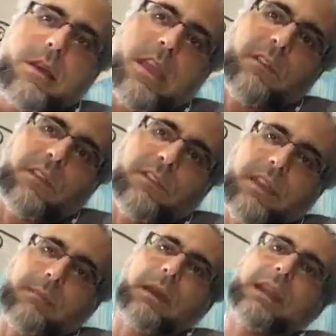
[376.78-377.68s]
Even if
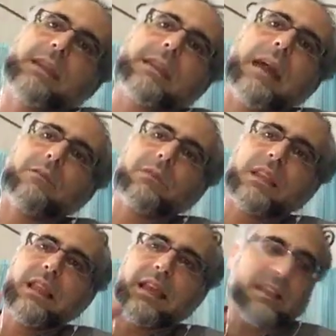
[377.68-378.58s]
they might not
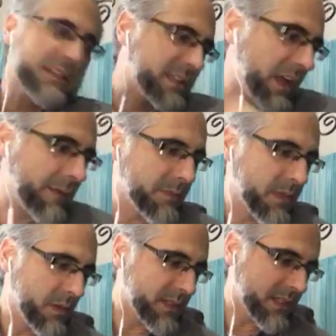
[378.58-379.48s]
really like Islam,
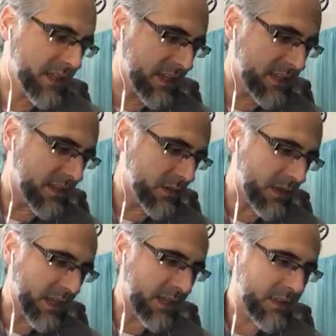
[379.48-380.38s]
they'll see that,
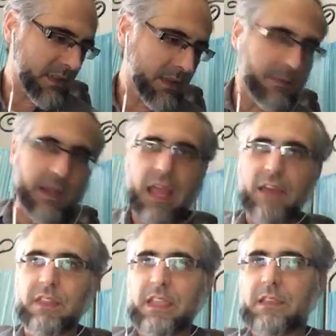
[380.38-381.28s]
they might
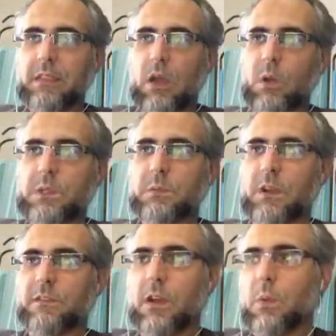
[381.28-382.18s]
have host
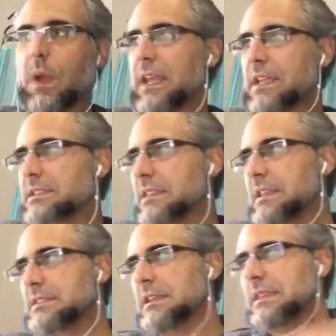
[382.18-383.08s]
one of our weddings and
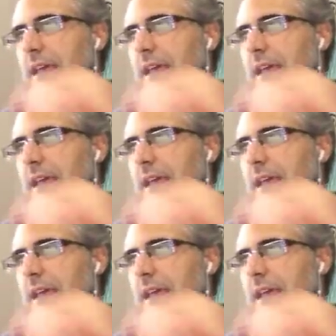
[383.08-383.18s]
things like